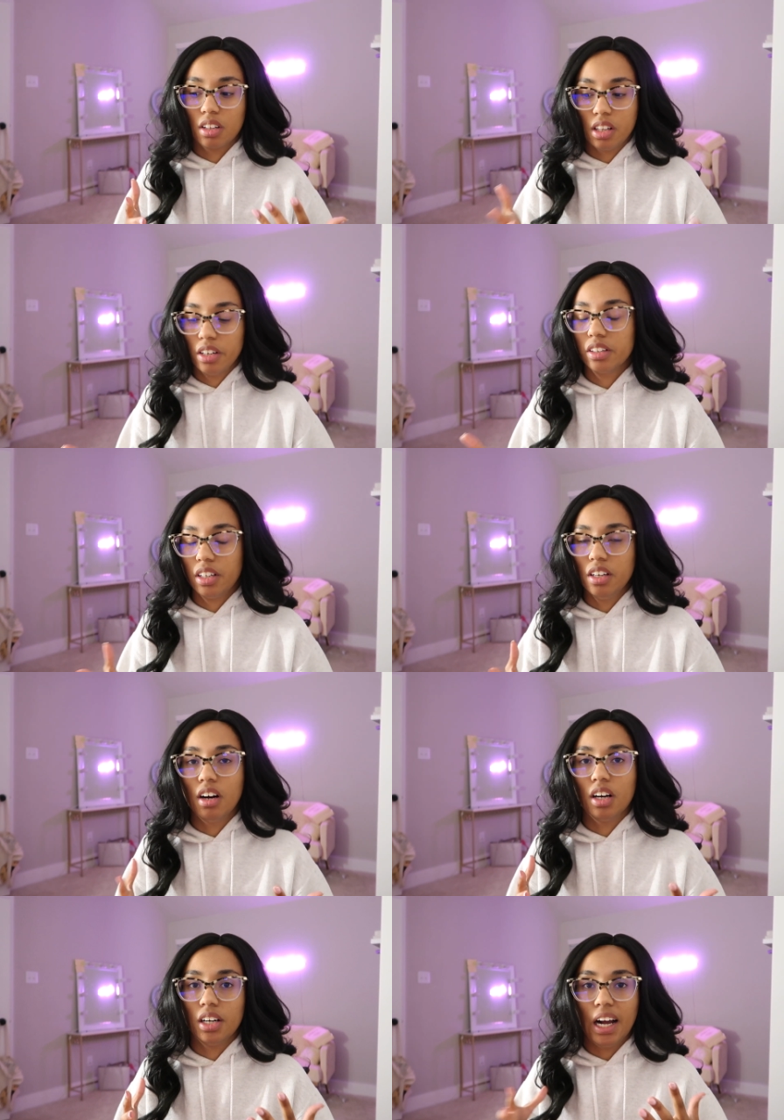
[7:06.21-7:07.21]
clearly
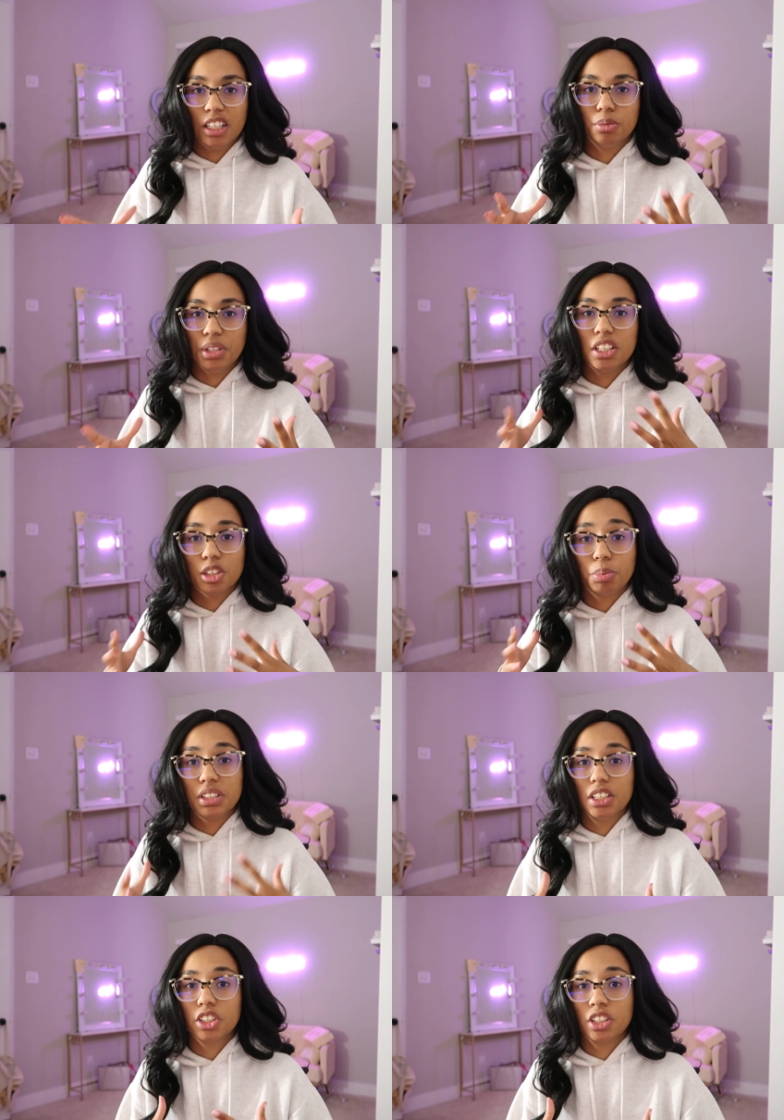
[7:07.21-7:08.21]
God has me in this
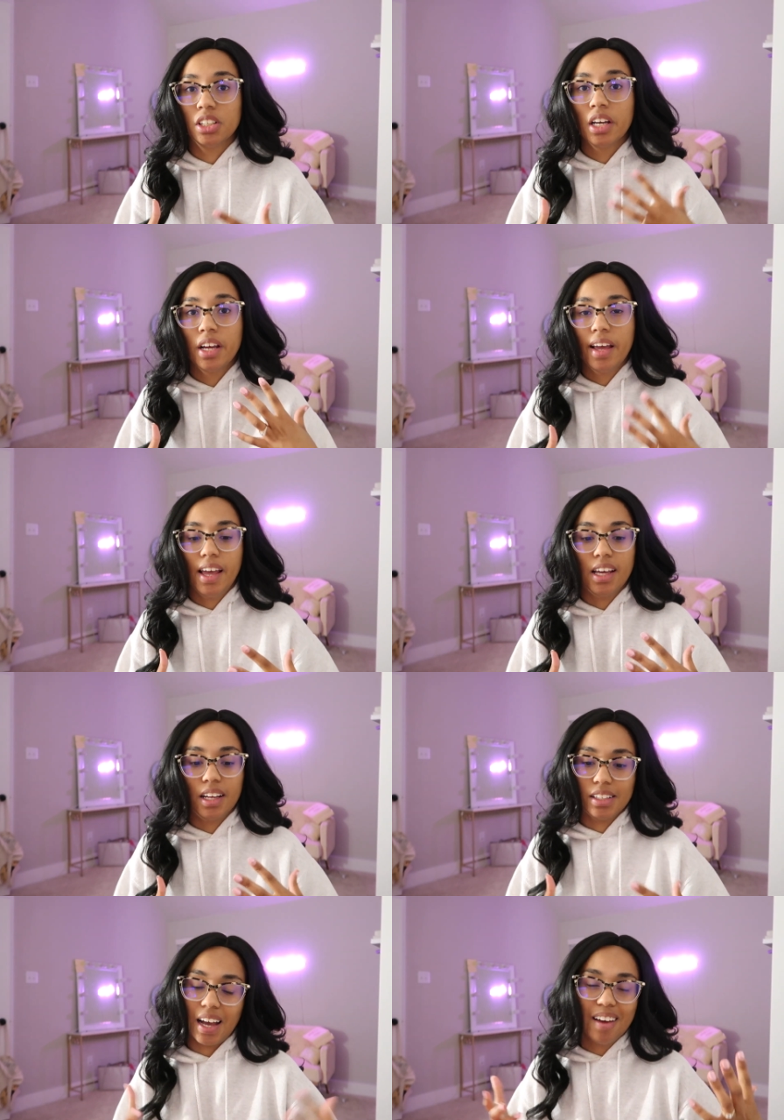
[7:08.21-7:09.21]
position
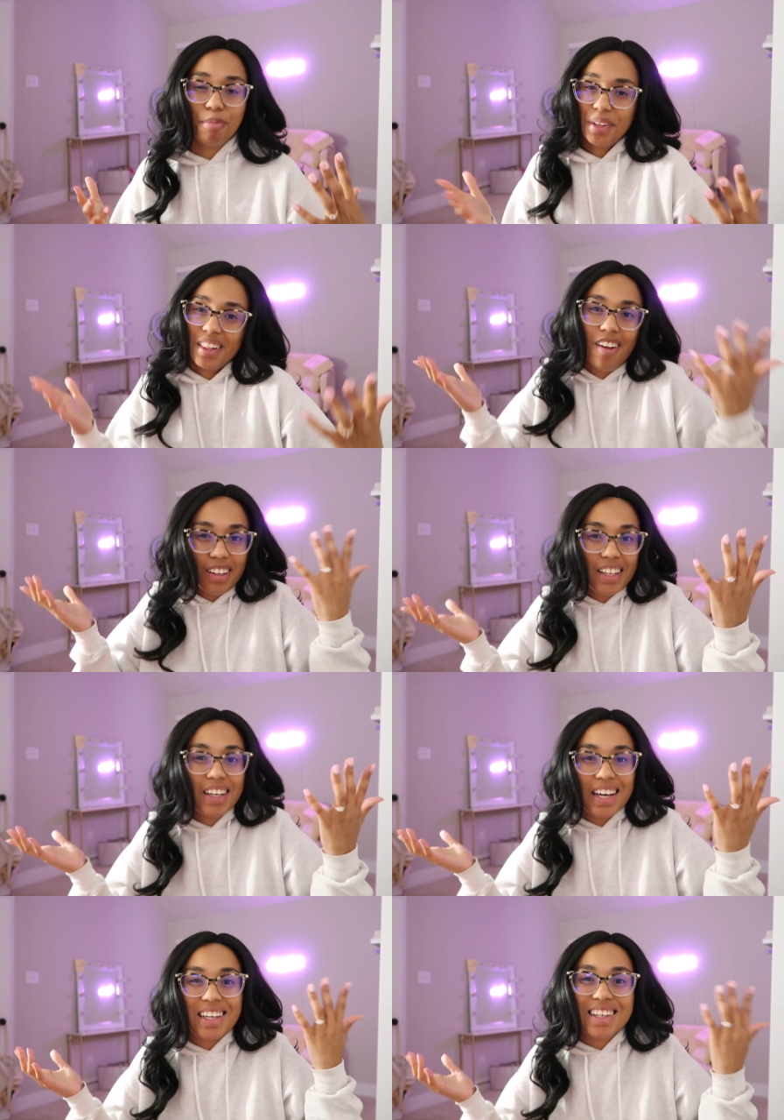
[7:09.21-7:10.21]
and I have been
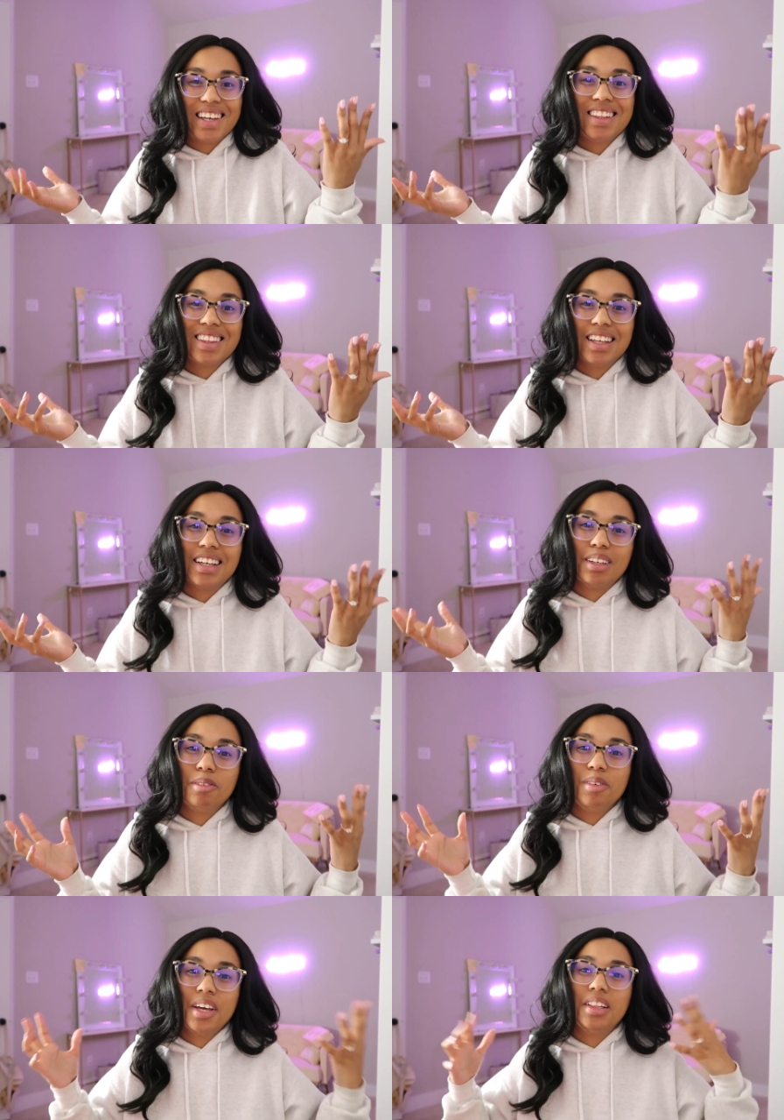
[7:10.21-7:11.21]
lollygagging in
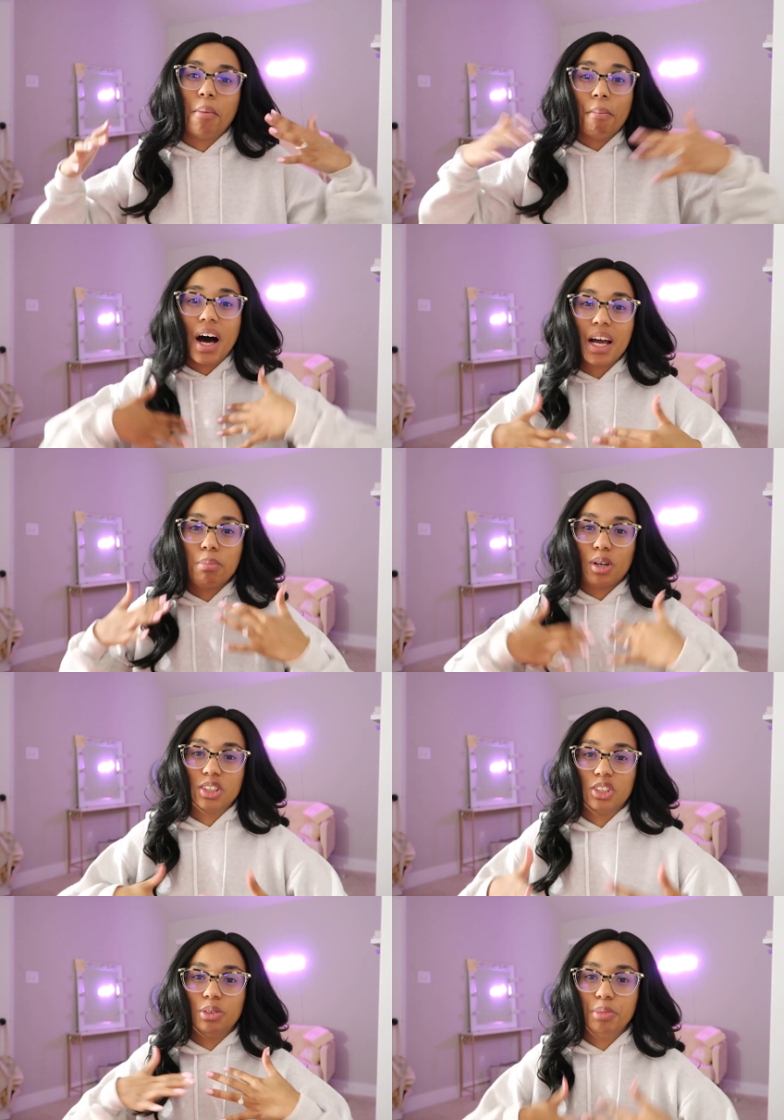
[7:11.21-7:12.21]
the in my
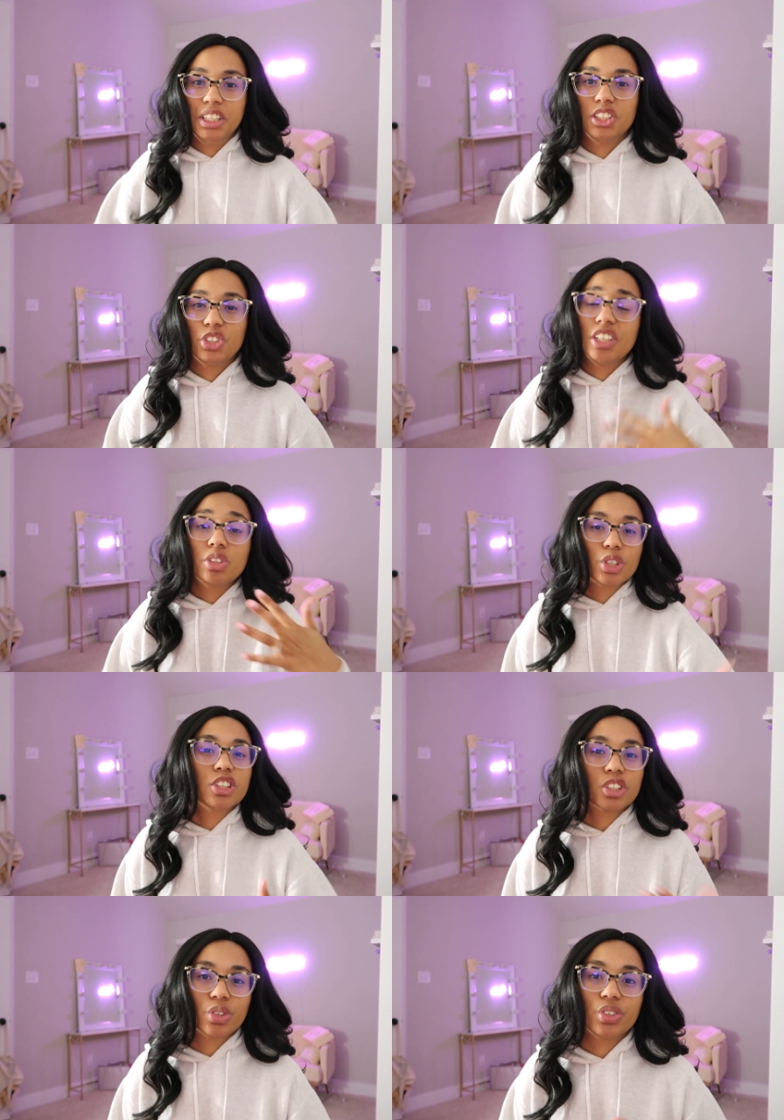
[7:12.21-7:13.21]
personal ministry in
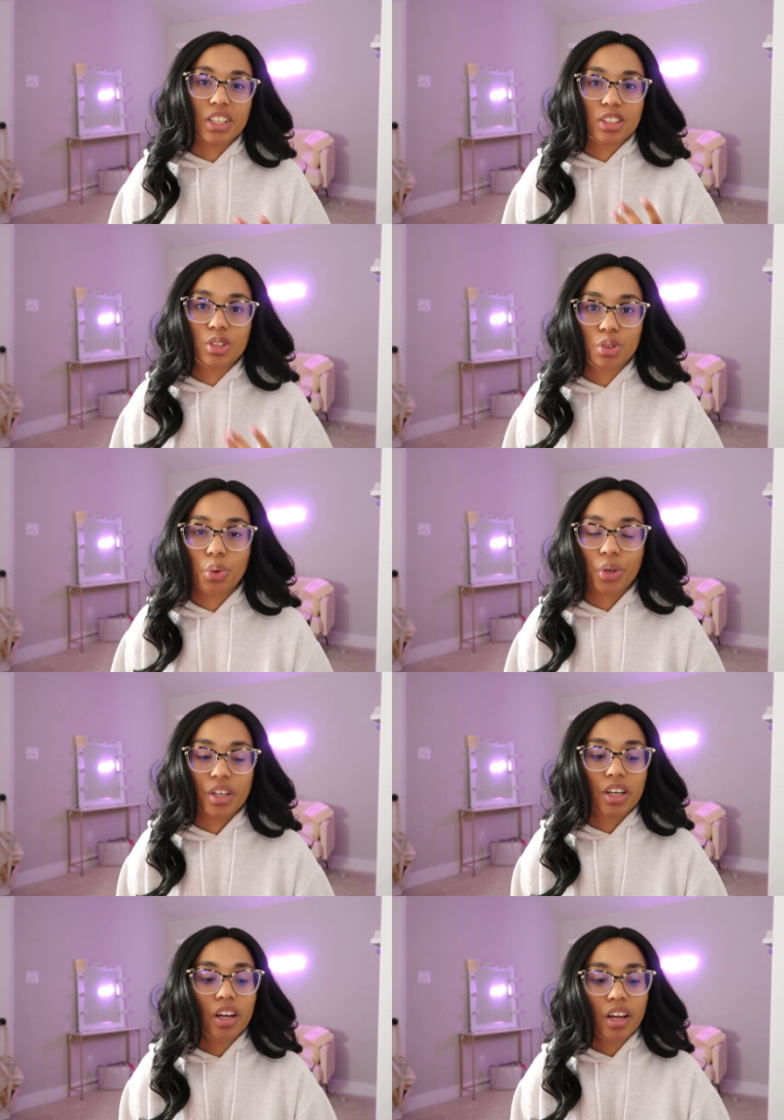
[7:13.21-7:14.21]
Christian Girl Next Door